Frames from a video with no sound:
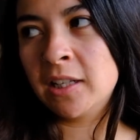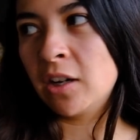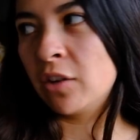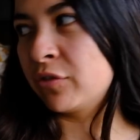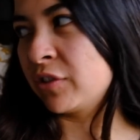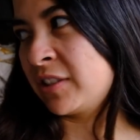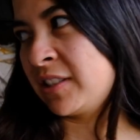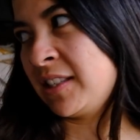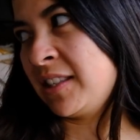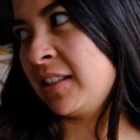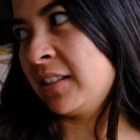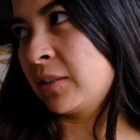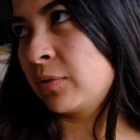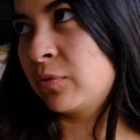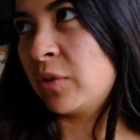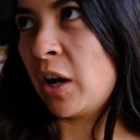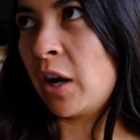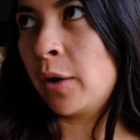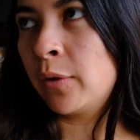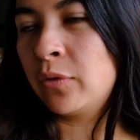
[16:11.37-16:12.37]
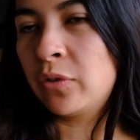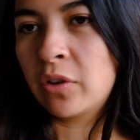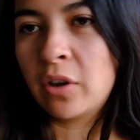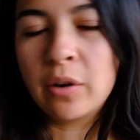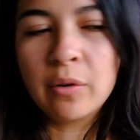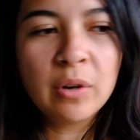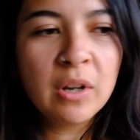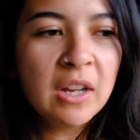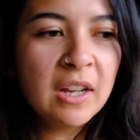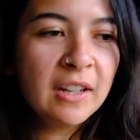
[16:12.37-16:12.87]
Obviously there's 5,
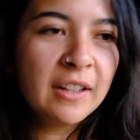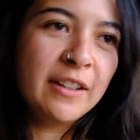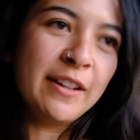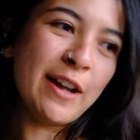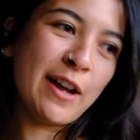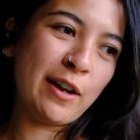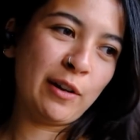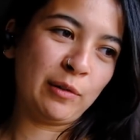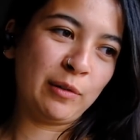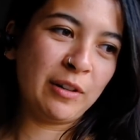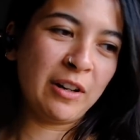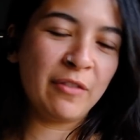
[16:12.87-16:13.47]
so no,